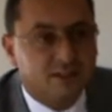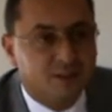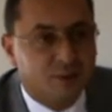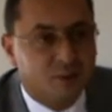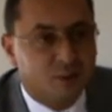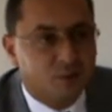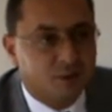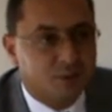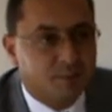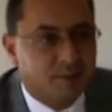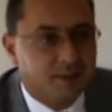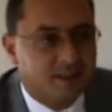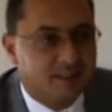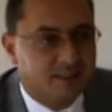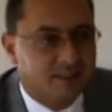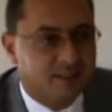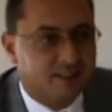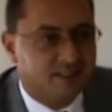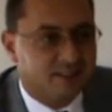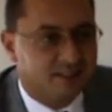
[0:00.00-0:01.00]
so to speak,
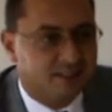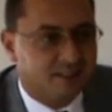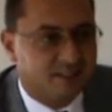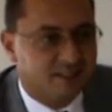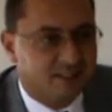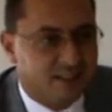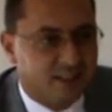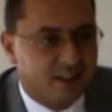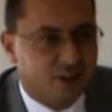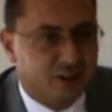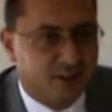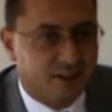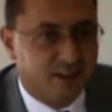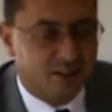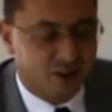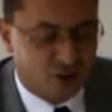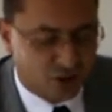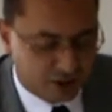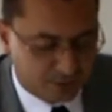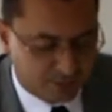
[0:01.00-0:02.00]
the uh,
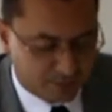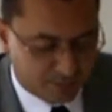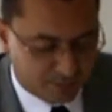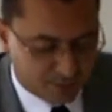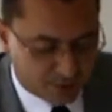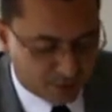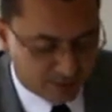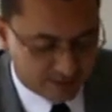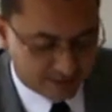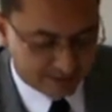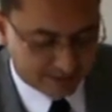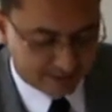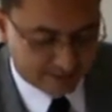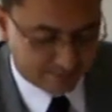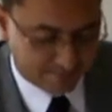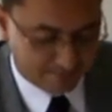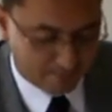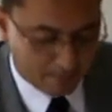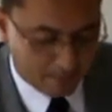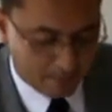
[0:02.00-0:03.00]
national adjustment
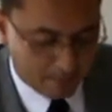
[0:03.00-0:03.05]
process.